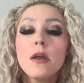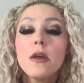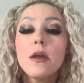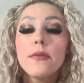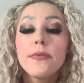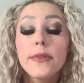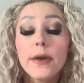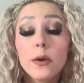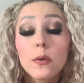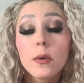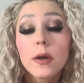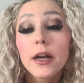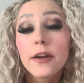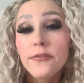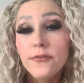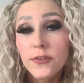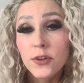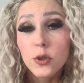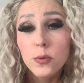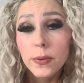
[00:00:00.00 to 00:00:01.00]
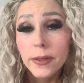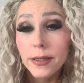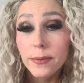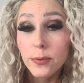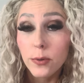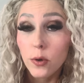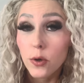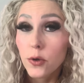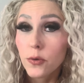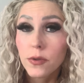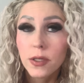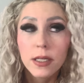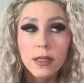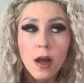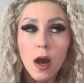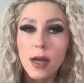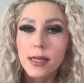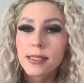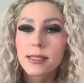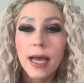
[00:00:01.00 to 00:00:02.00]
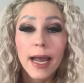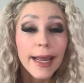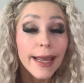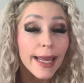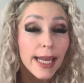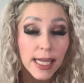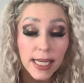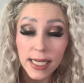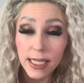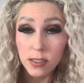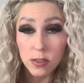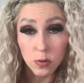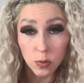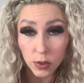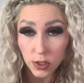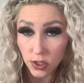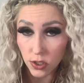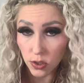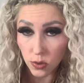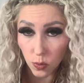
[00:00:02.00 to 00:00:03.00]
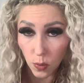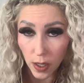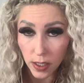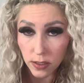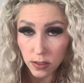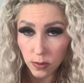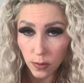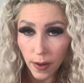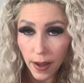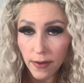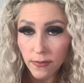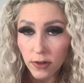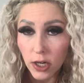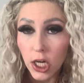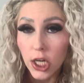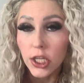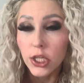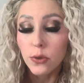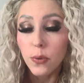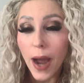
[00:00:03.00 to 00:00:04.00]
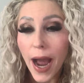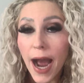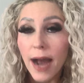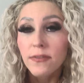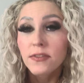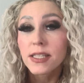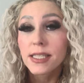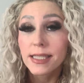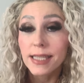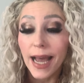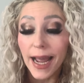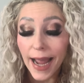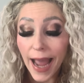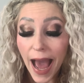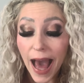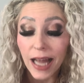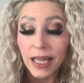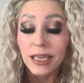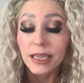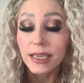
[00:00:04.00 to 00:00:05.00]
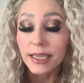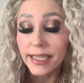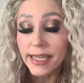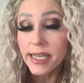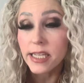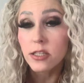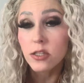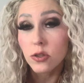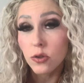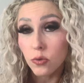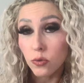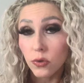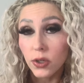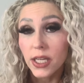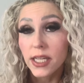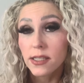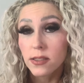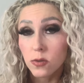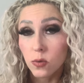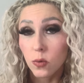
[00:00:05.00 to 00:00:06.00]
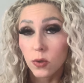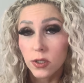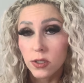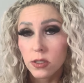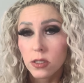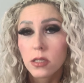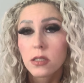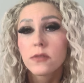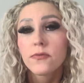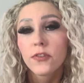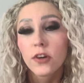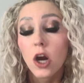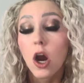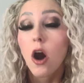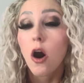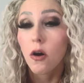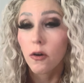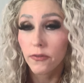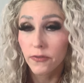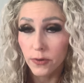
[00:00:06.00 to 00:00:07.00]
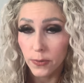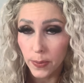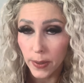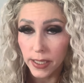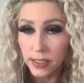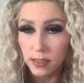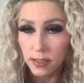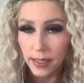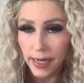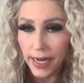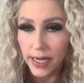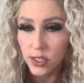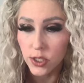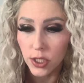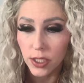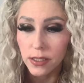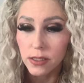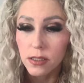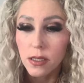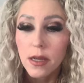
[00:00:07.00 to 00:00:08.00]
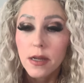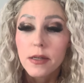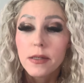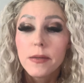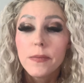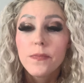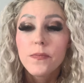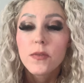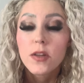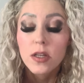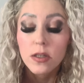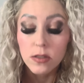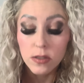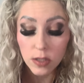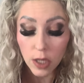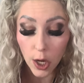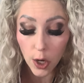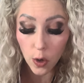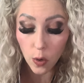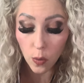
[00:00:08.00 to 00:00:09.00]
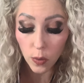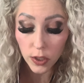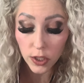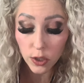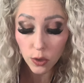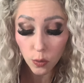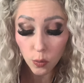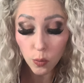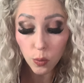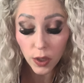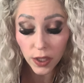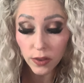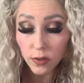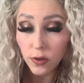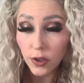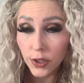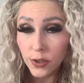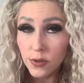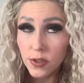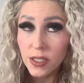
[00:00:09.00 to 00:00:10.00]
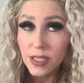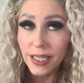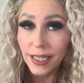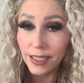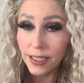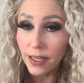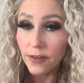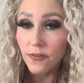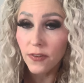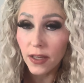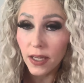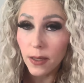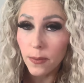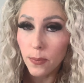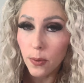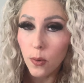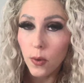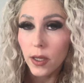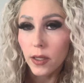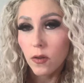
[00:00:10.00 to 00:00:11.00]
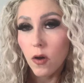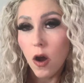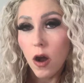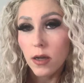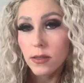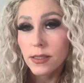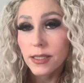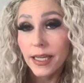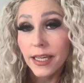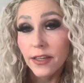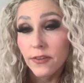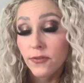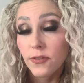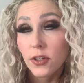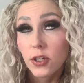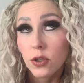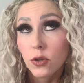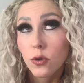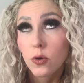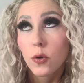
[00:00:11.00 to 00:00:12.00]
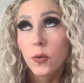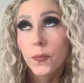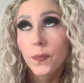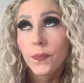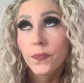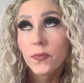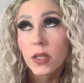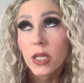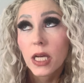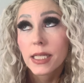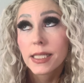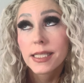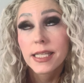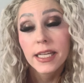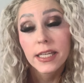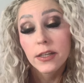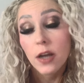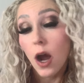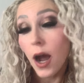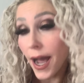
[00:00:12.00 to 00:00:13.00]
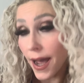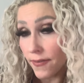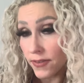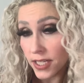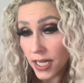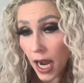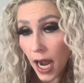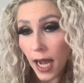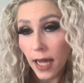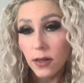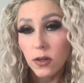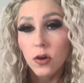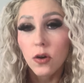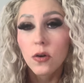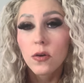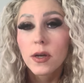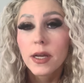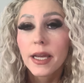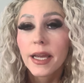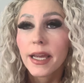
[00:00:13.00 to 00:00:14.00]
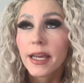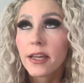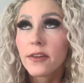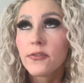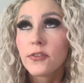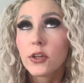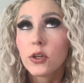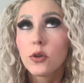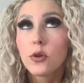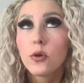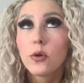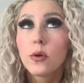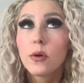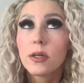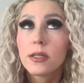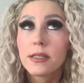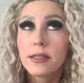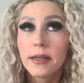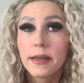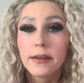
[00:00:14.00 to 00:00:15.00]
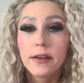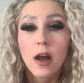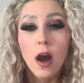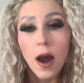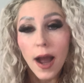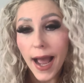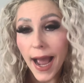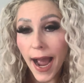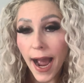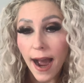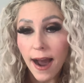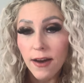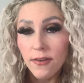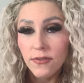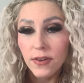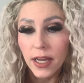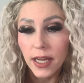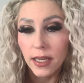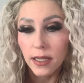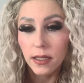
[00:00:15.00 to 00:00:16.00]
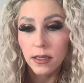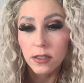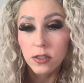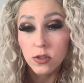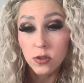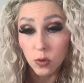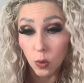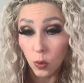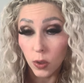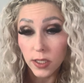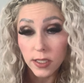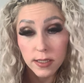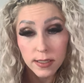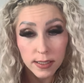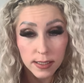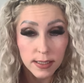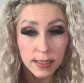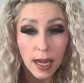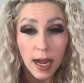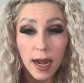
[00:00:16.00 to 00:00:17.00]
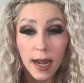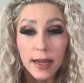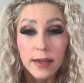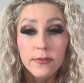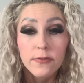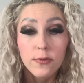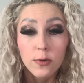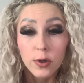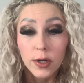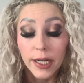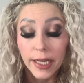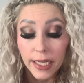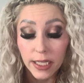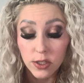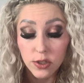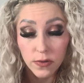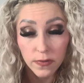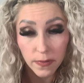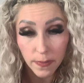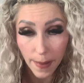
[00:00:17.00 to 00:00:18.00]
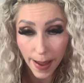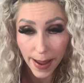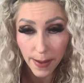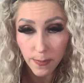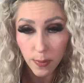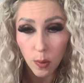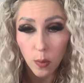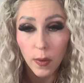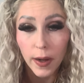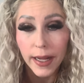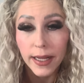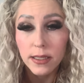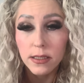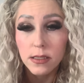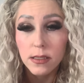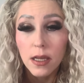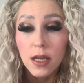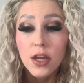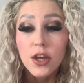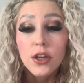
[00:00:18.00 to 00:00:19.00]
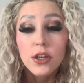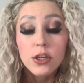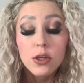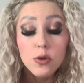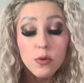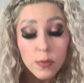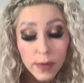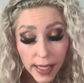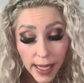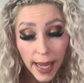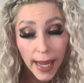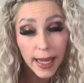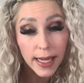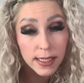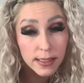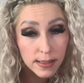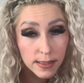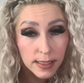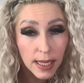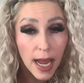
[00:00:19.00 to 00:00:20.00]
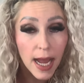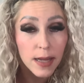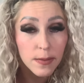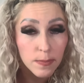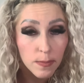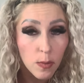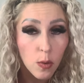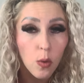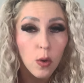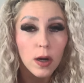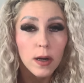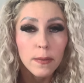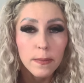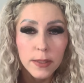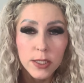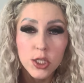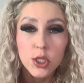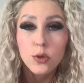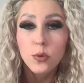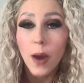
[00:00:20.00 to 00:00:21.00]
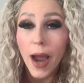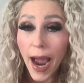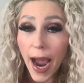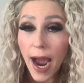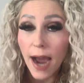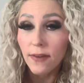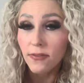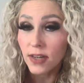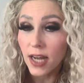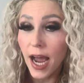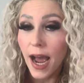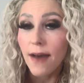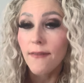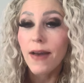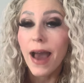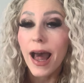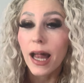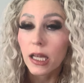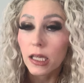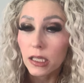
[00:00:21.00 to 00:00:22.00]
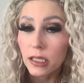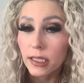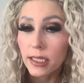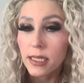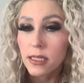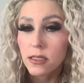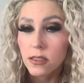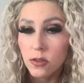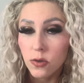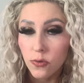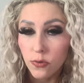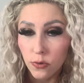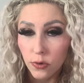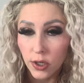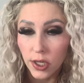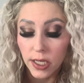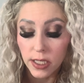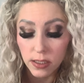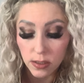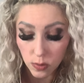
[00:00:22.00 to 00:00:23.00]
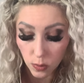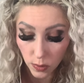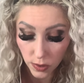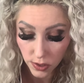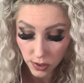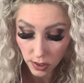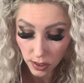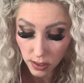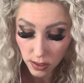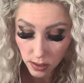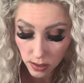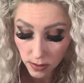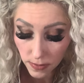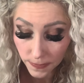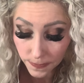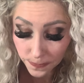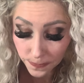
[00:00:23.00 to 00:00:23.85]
There were a few people who did not cite any sources whatsoever. You have to cite at least 3 sources for all of your presentations. So you would lose significant point loss if you did not have a title, if you did not have a source to cite for each of the main points. You can cite more, but you have to have at least 3 sources.